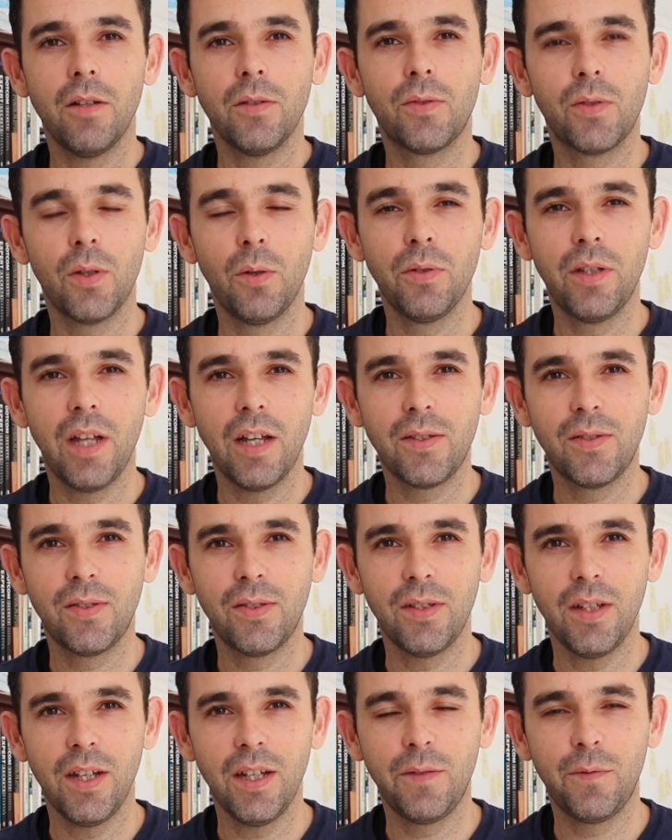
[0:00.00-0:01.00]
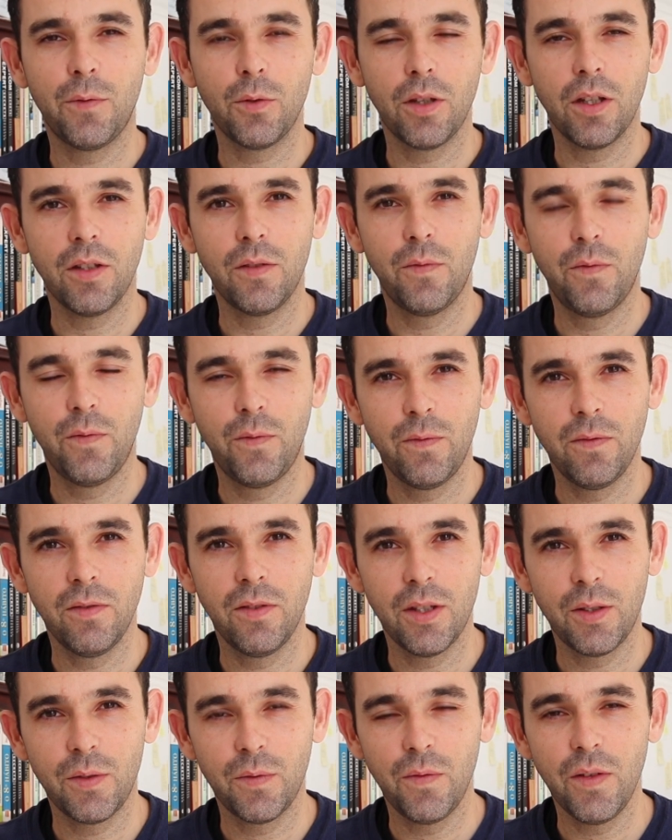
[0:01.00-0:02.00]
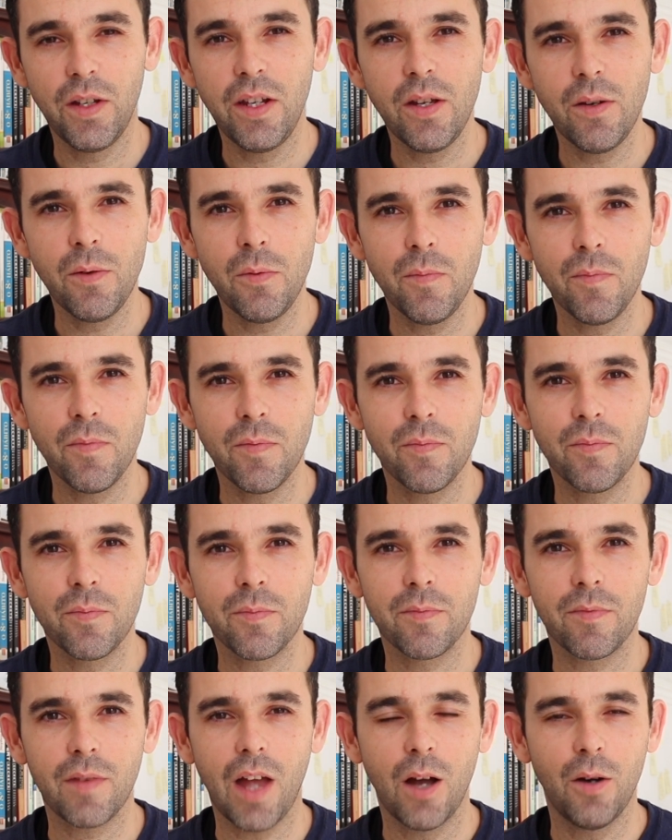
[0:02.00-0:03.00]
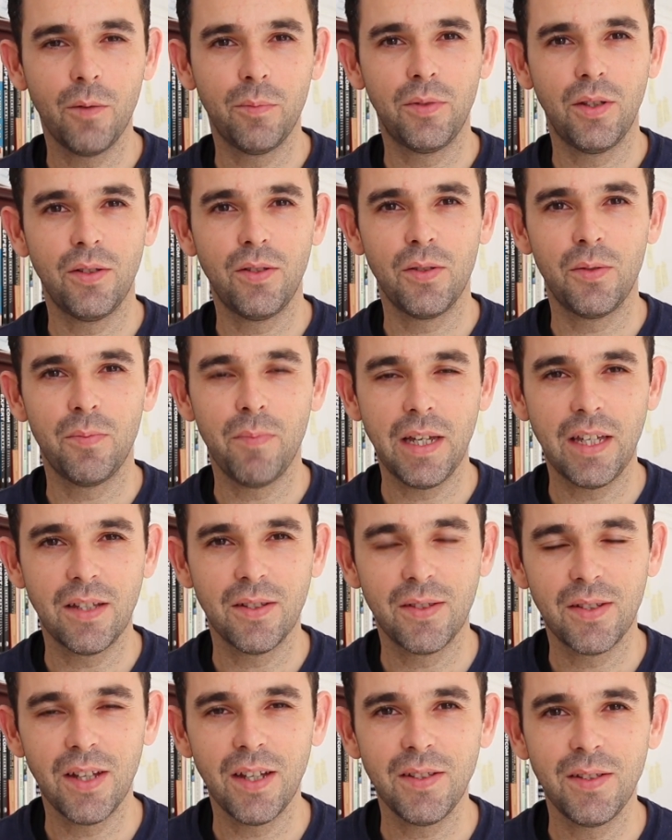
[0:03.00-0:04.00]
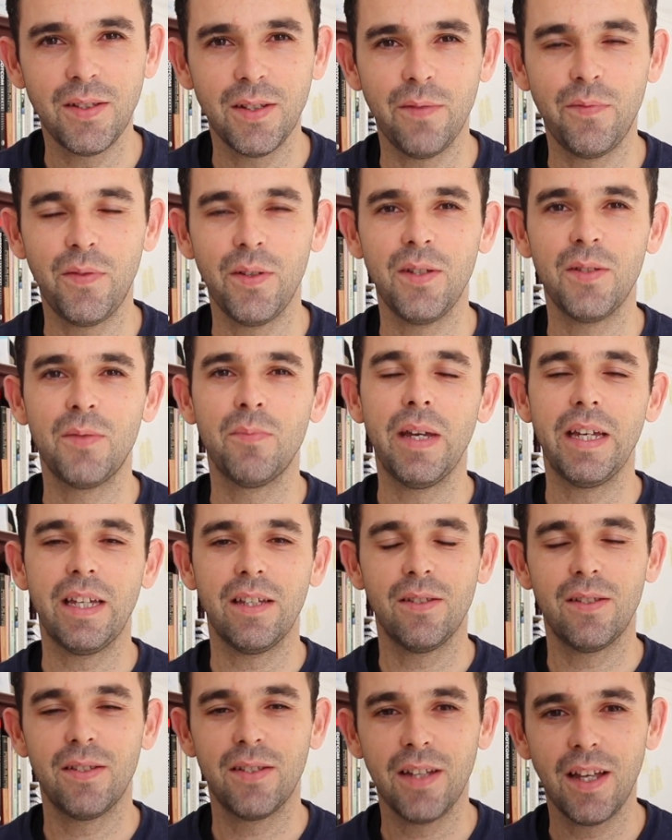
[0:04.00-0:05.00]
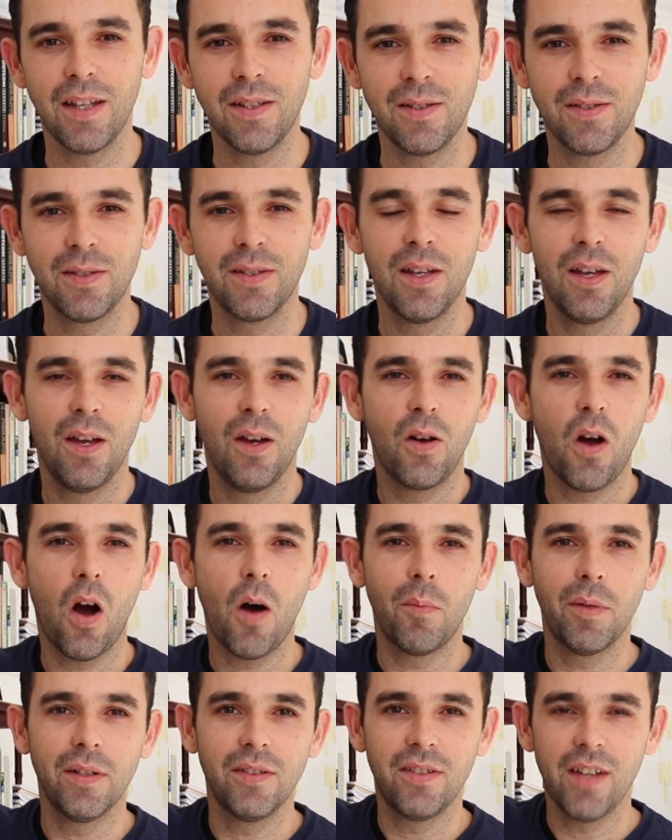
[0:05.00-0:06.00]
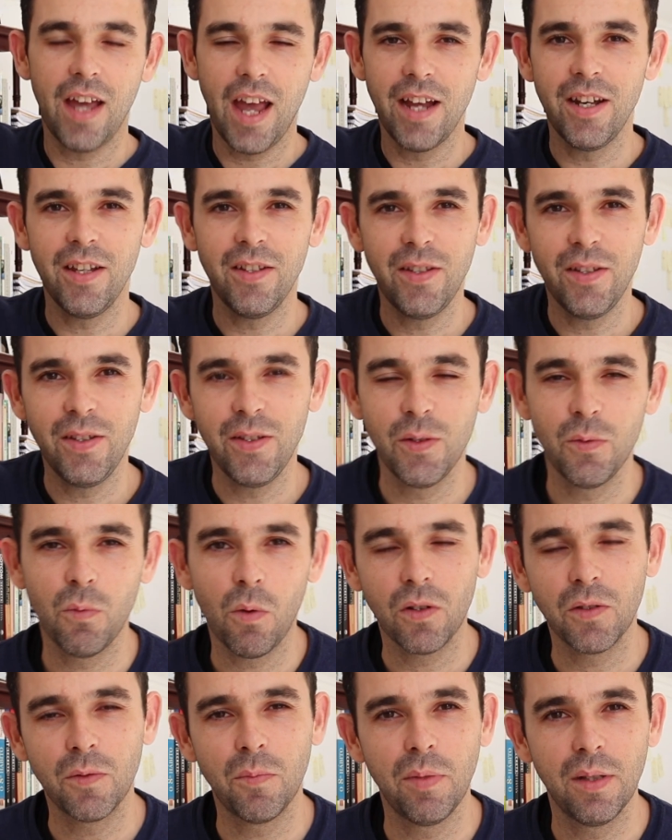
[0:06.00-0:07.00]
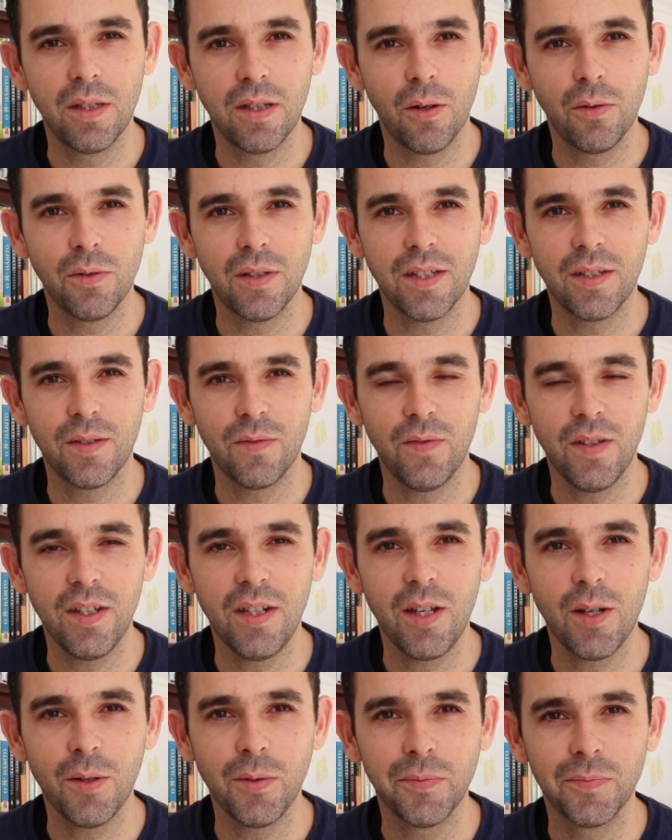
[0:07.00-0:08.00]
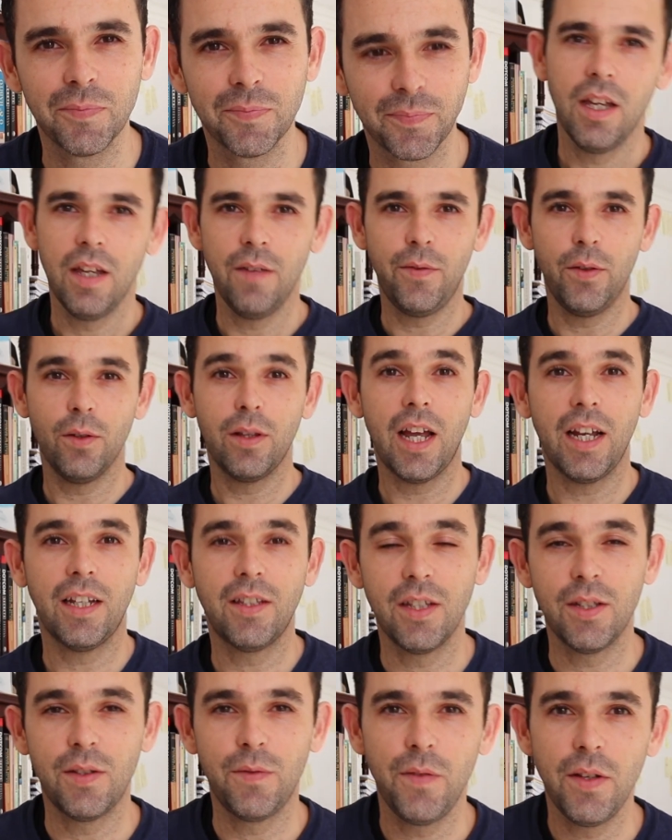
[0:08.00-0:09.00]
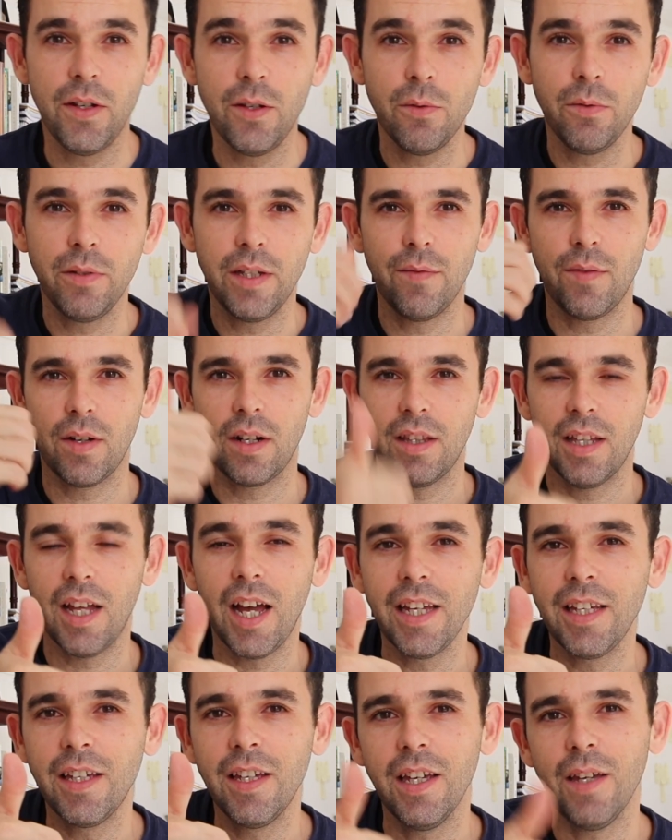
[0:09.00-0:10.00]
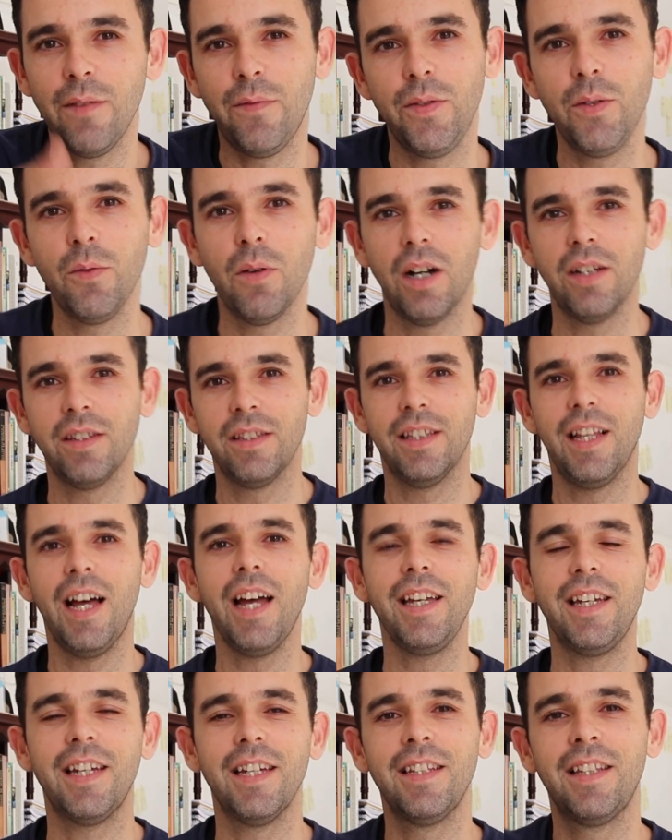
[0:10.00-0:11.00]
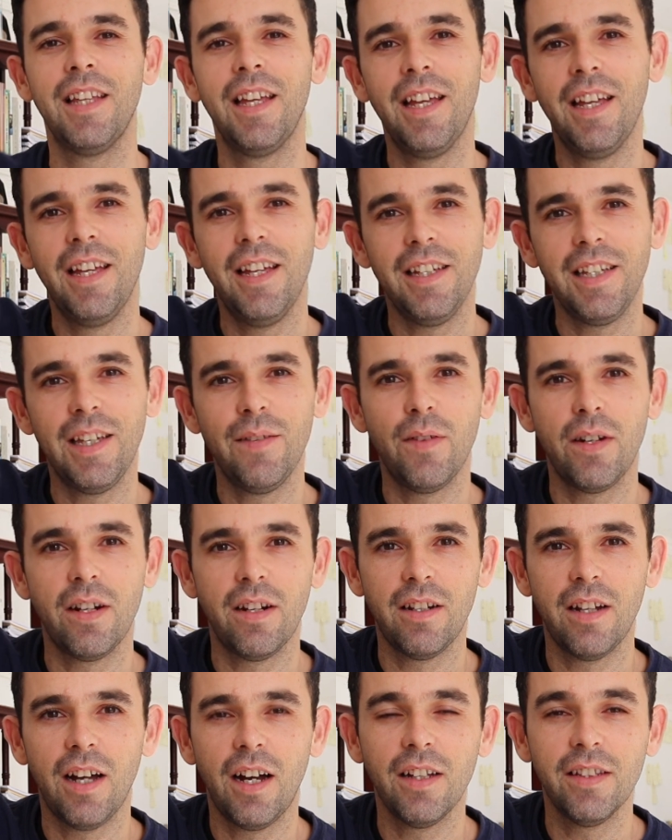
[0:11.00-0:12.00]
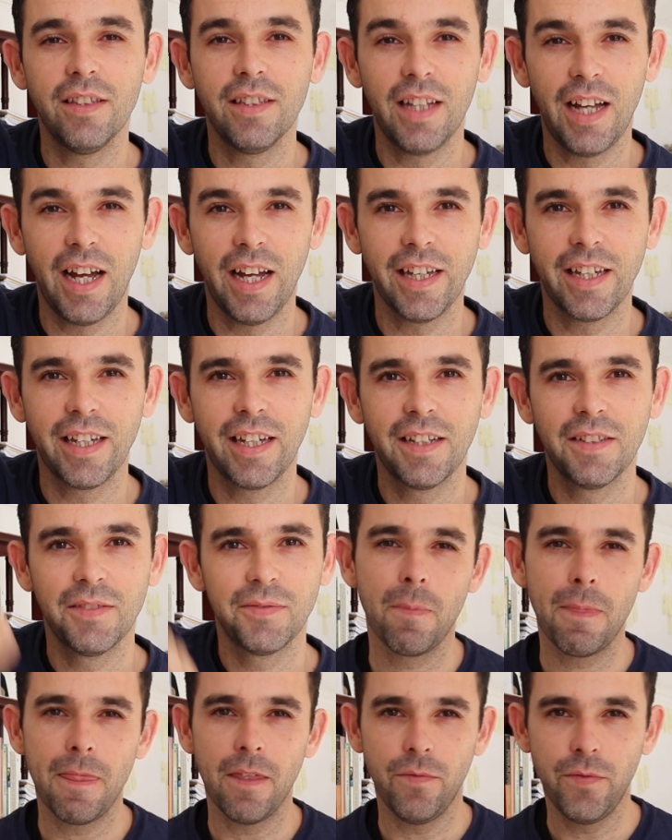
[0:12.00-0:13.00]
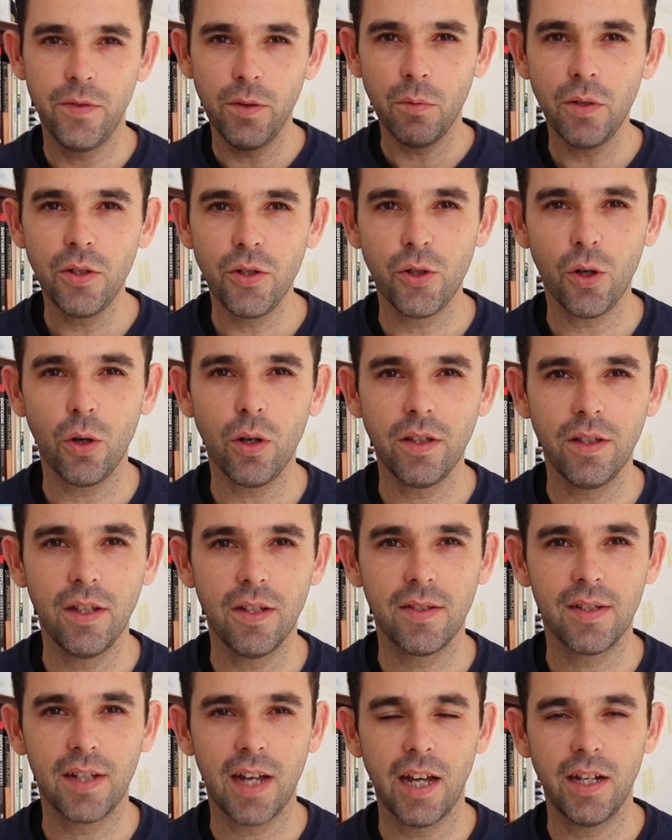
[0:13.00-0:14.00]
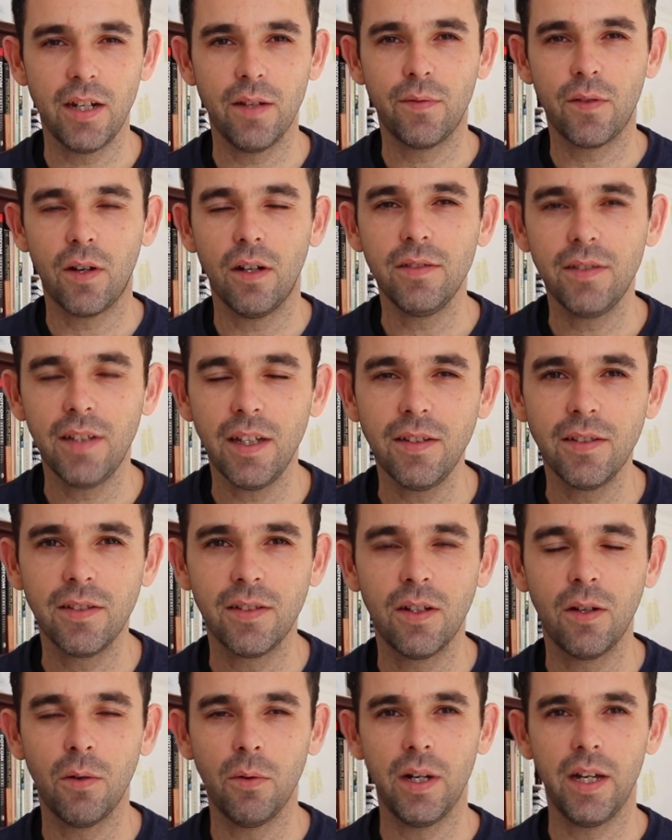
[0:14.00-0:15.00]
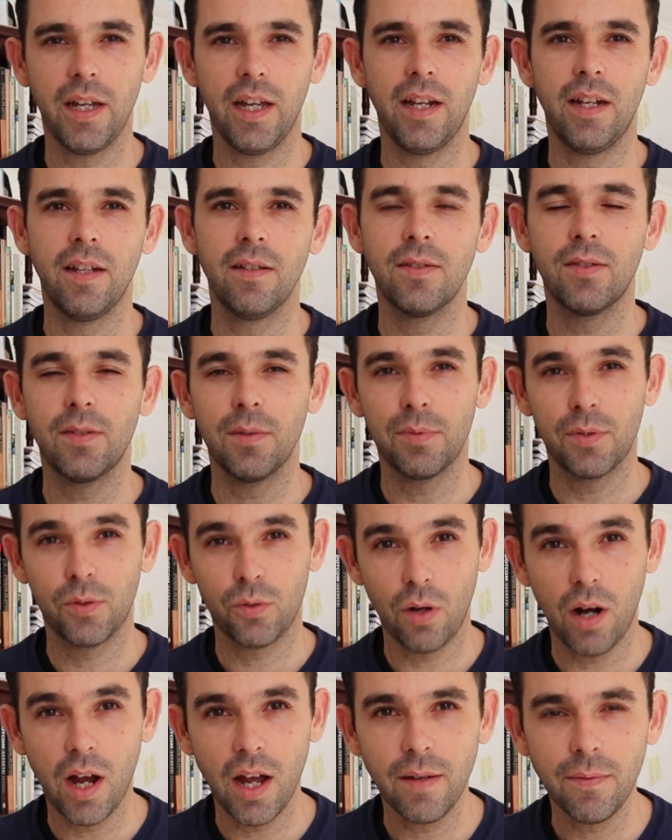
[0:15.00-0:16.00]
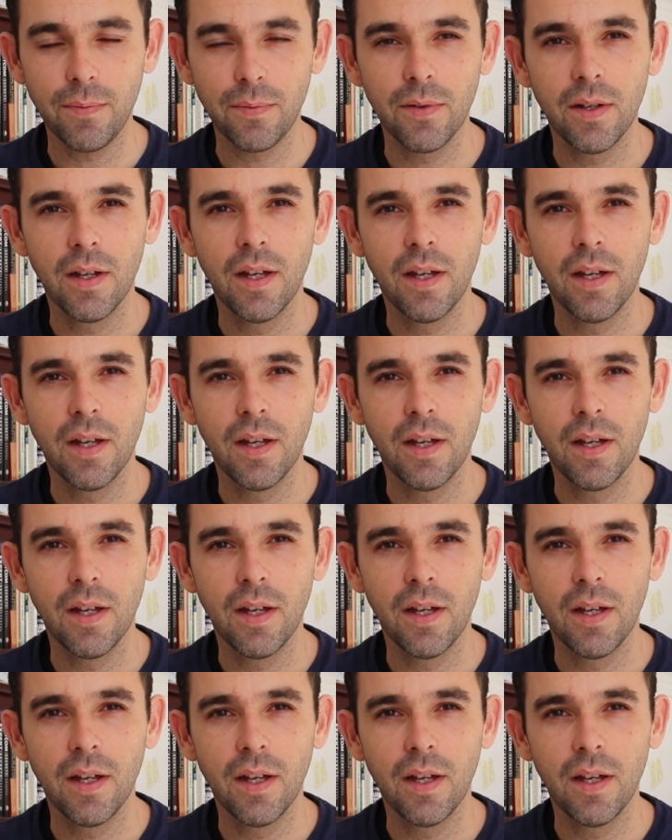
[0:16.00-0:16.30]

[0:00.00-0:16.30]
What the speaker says: So that's it for this video. I hope this is making sense. If it is making sense, comment anything you want below this video. If you like this video, give it a like. If you unlike it, give it an unlike. If you enjoy this kind of content, go ahead and subscribe.